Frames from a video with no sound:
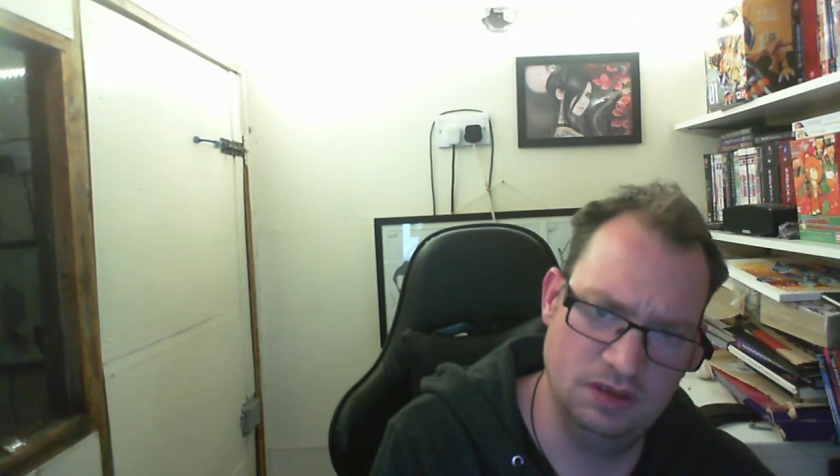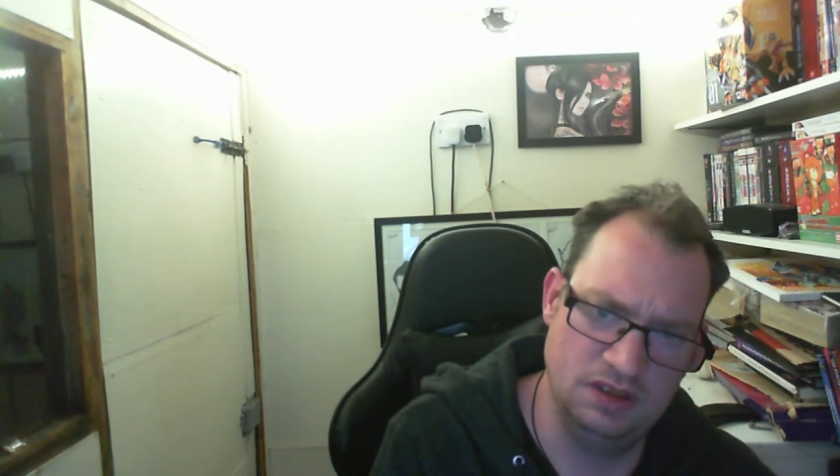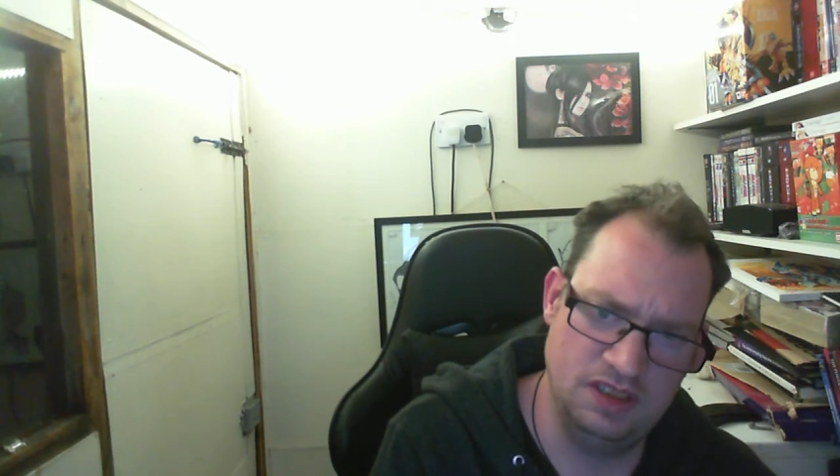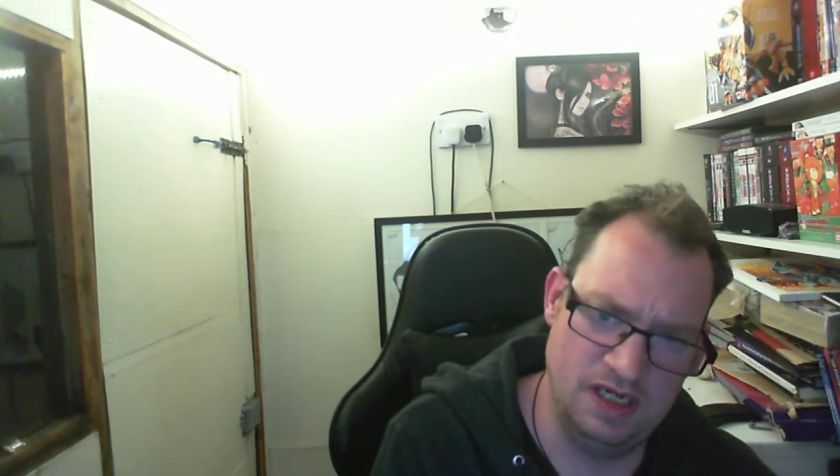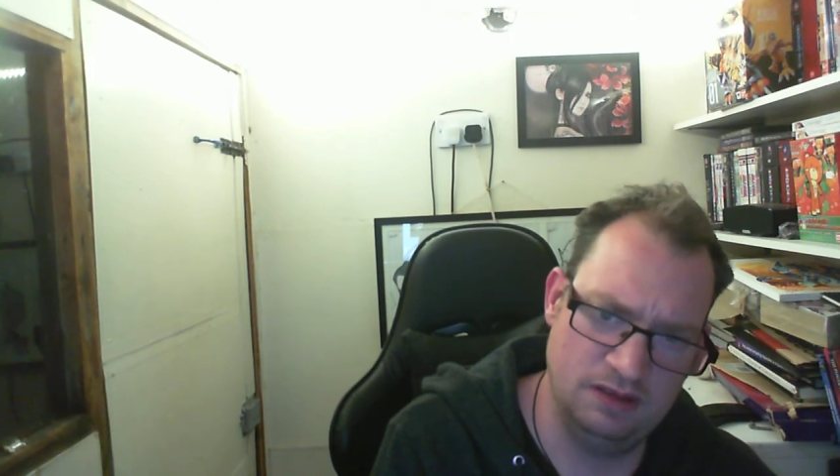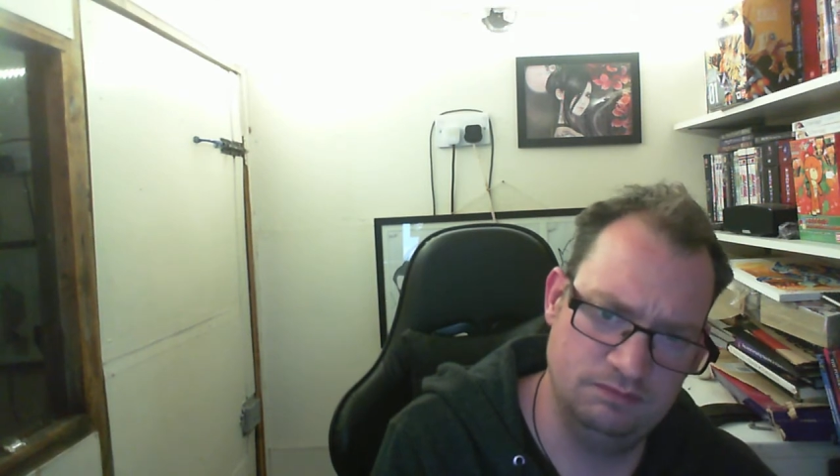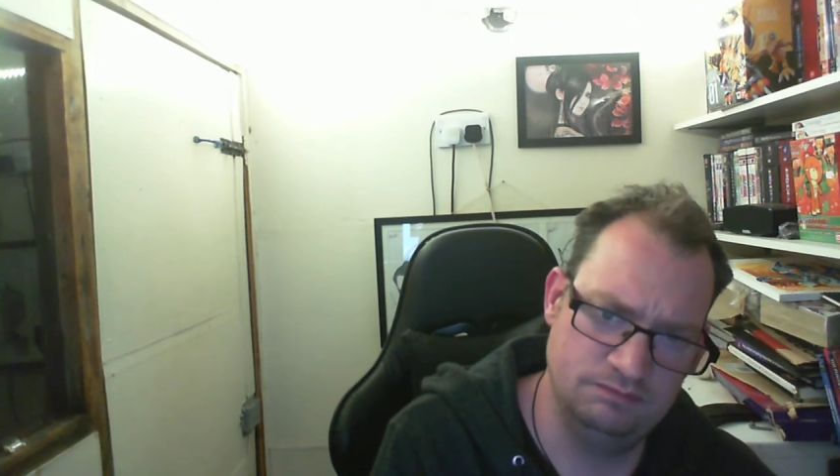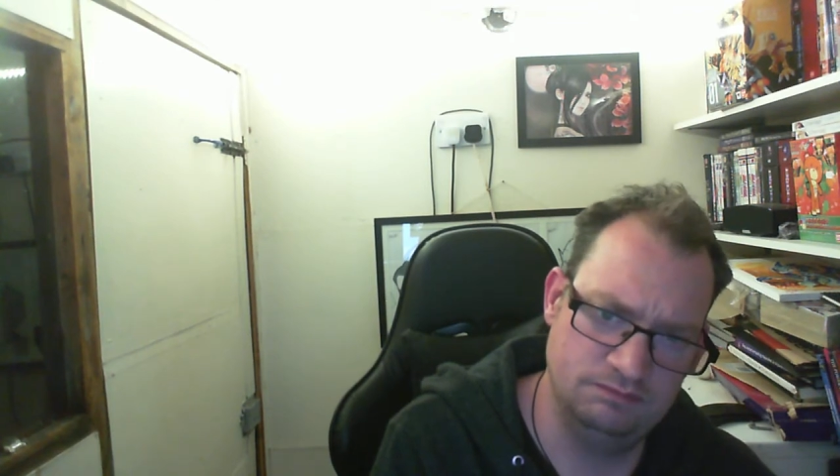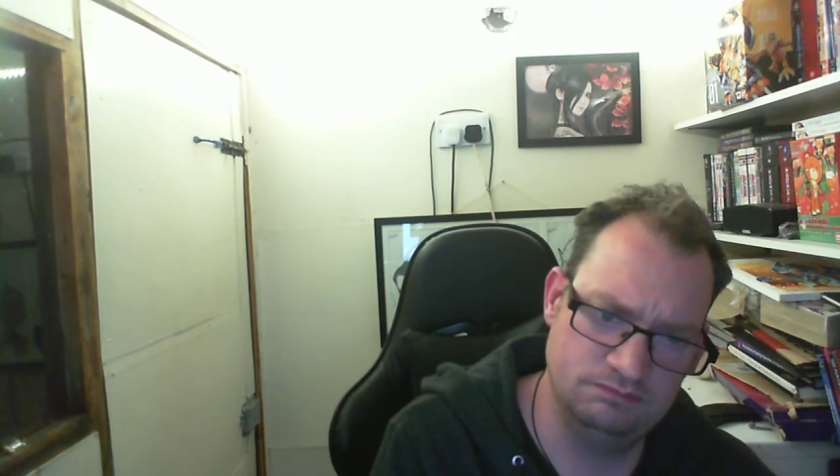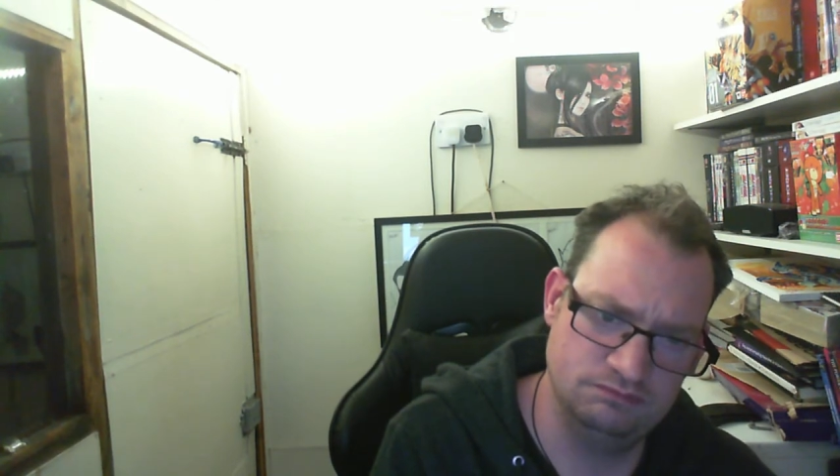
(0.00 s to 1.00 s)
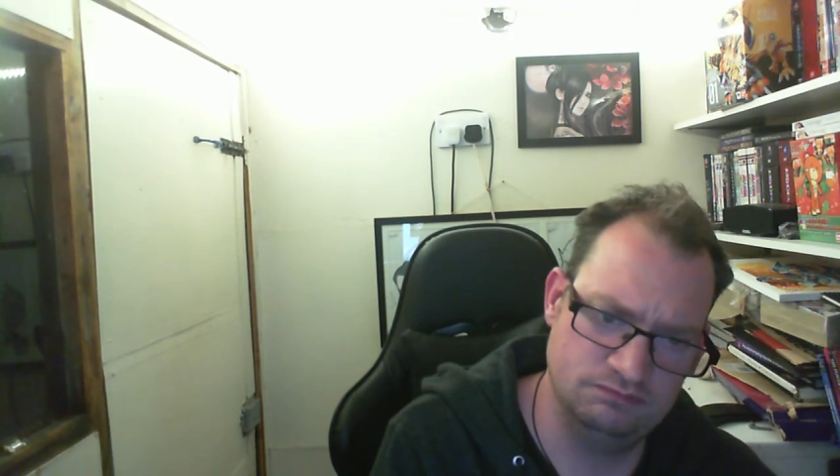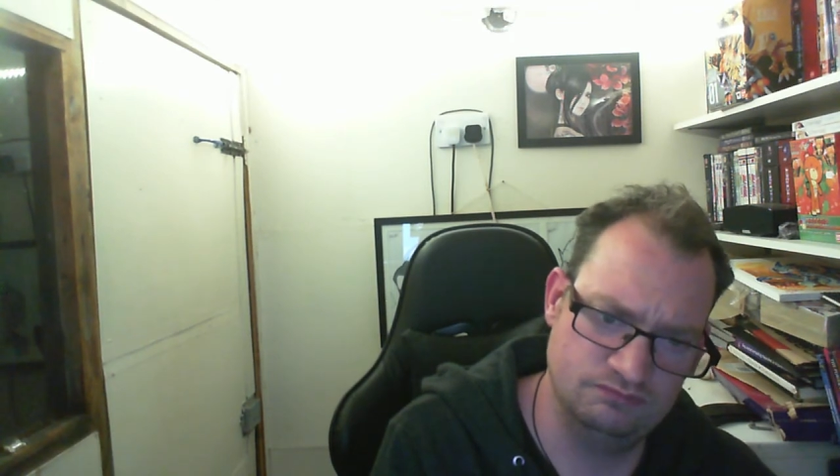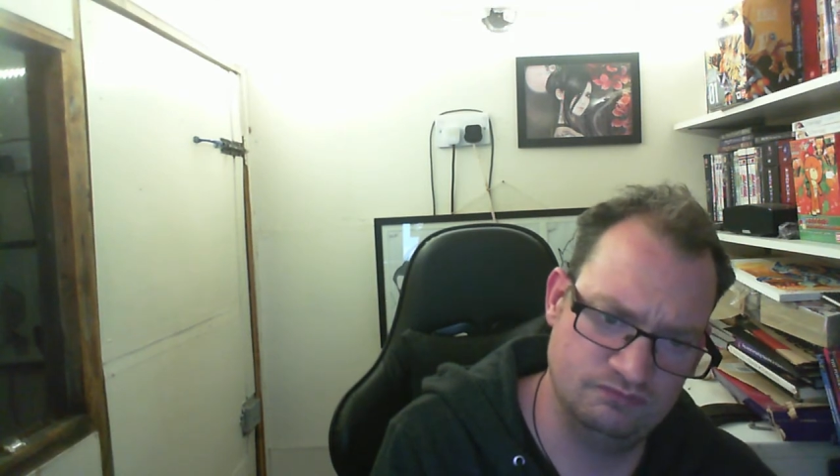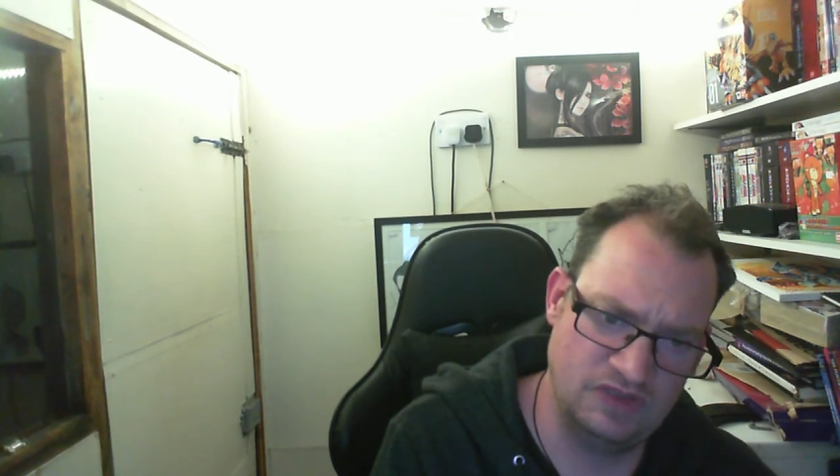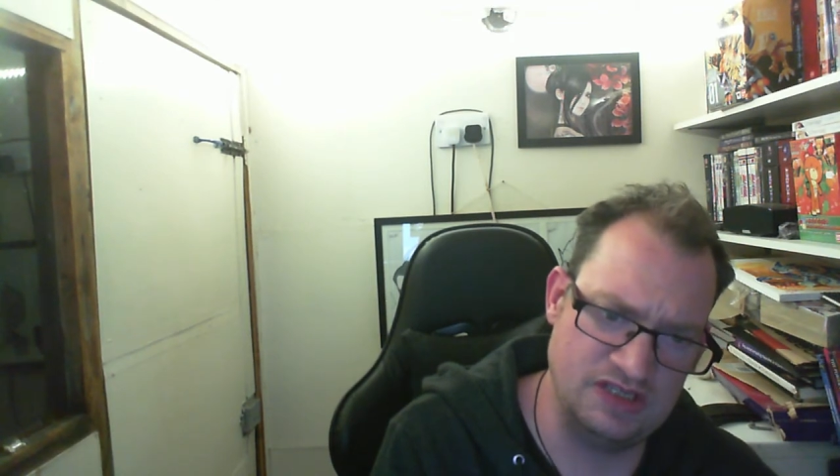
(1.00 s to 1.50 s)
Yeah,
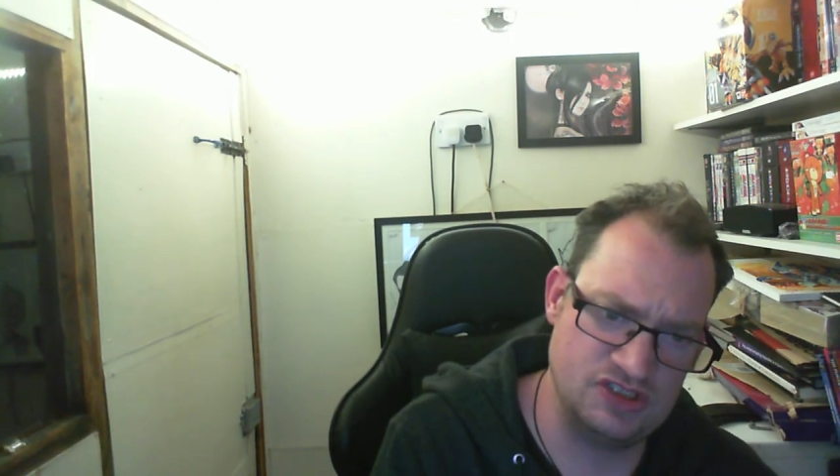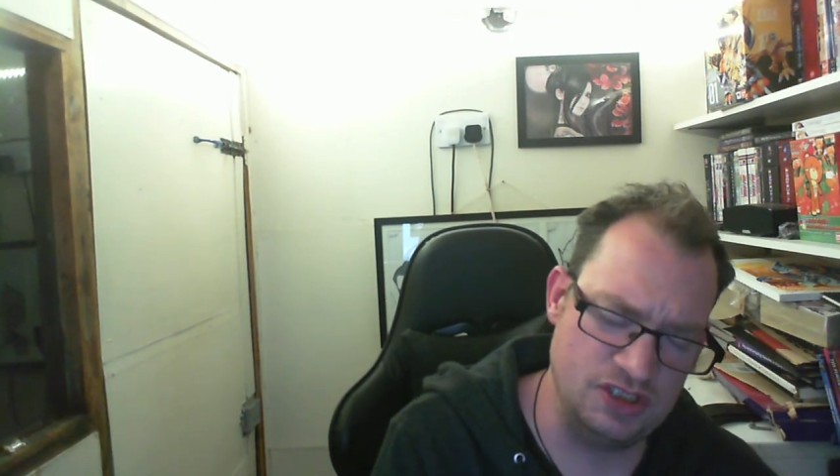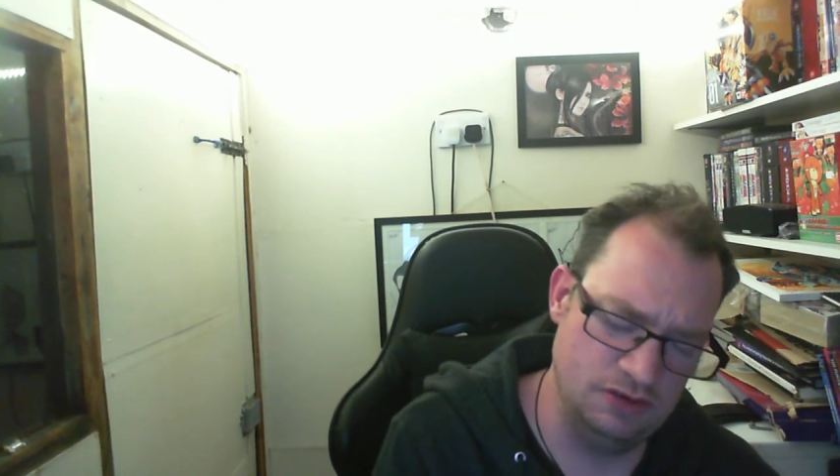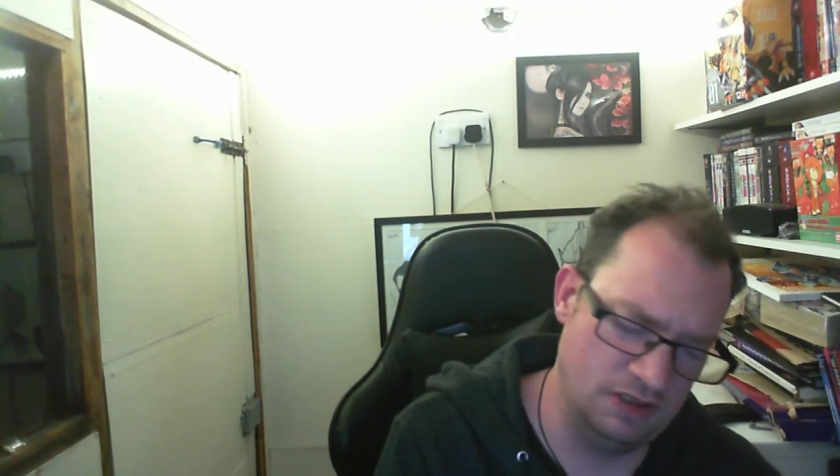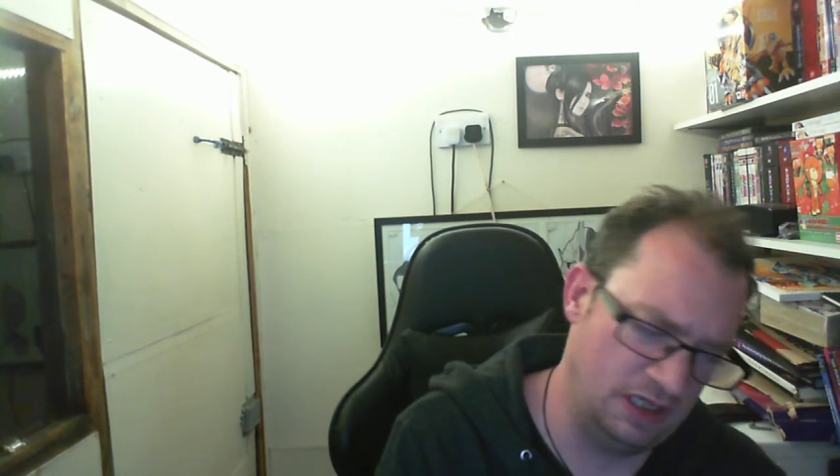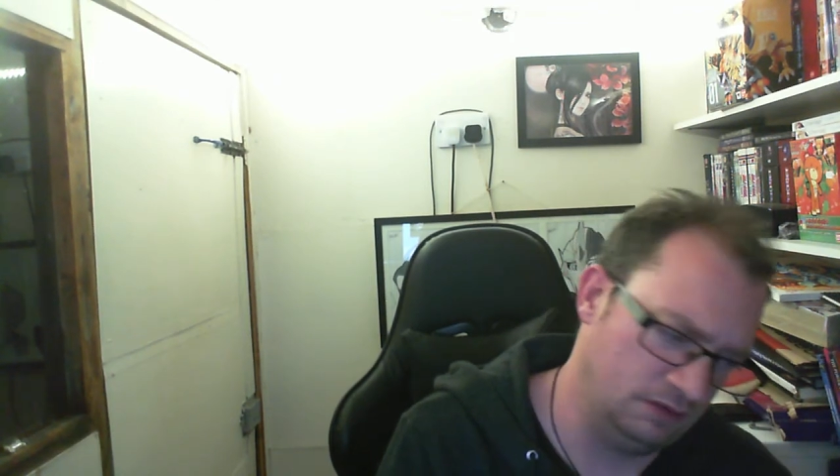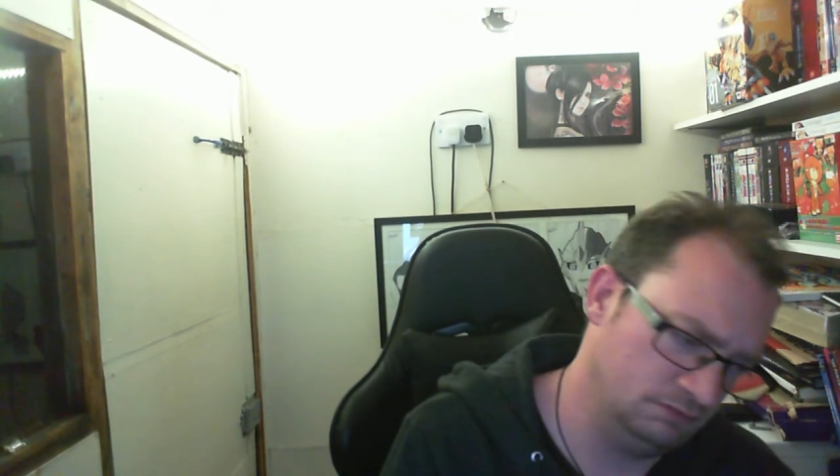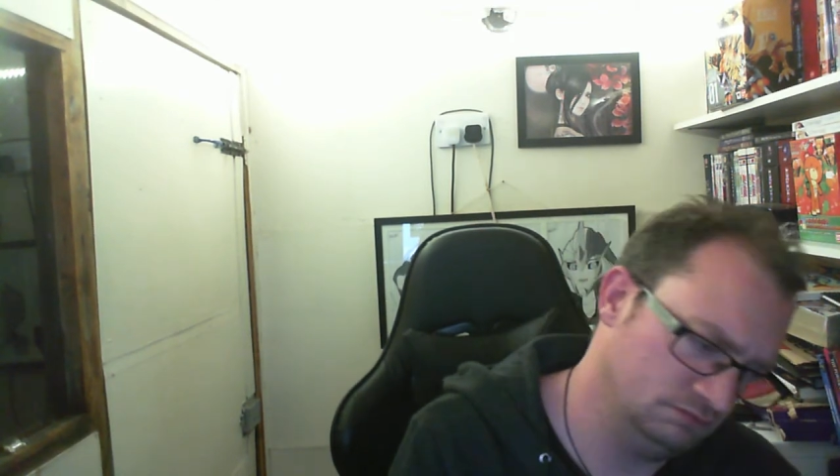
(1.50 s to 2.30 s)
let's do that.